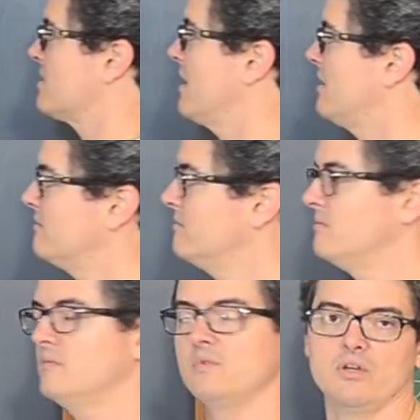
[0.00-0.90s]
and then
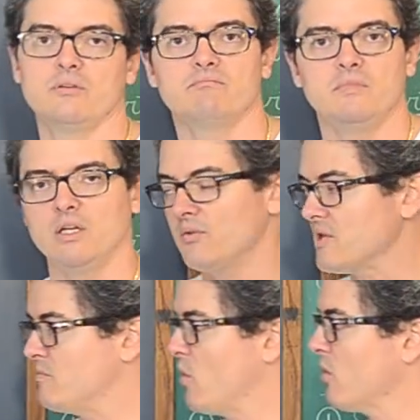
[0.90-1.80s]
get, you know,
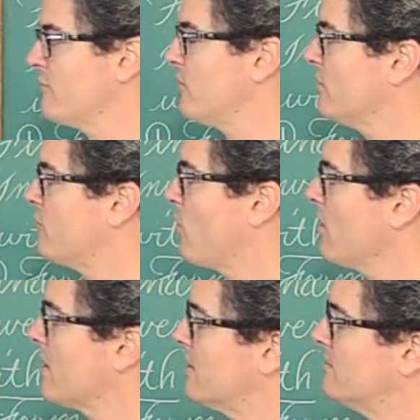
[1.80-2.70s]
this board full of
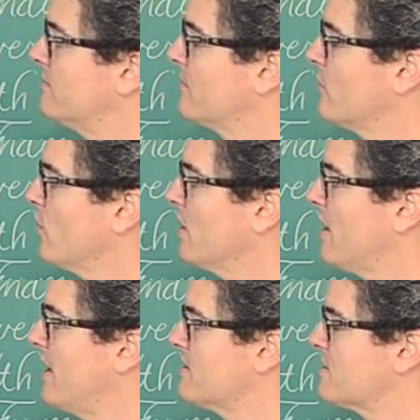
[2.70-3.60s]
work and
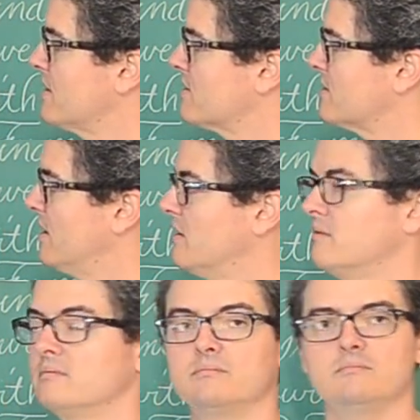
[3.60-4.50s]
realize that
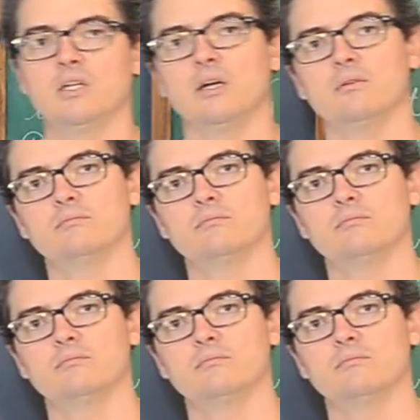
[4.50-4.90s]
you know,